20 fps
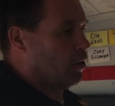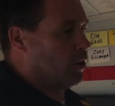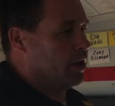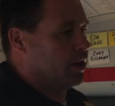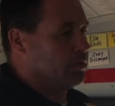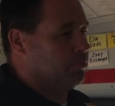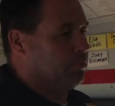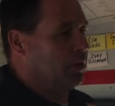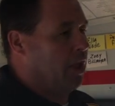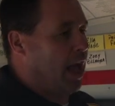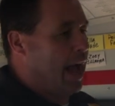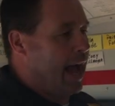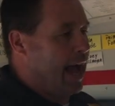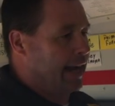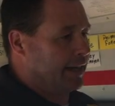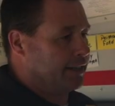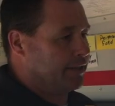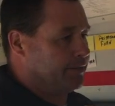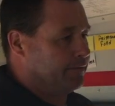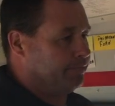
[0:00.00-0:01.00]
door is
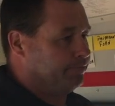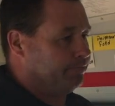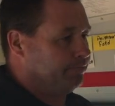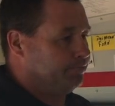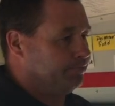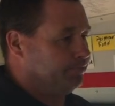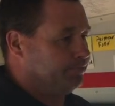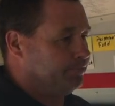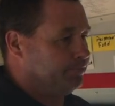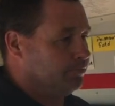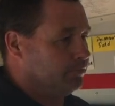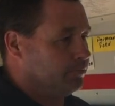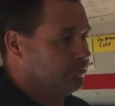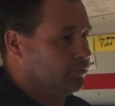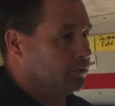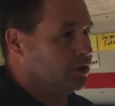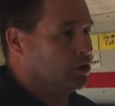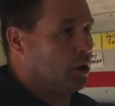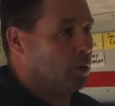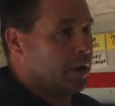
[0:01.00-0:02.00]
blocked.
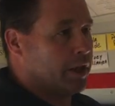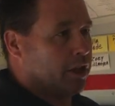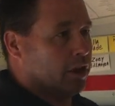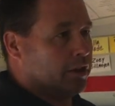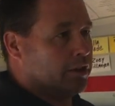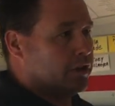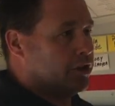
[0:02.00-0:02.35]
So we look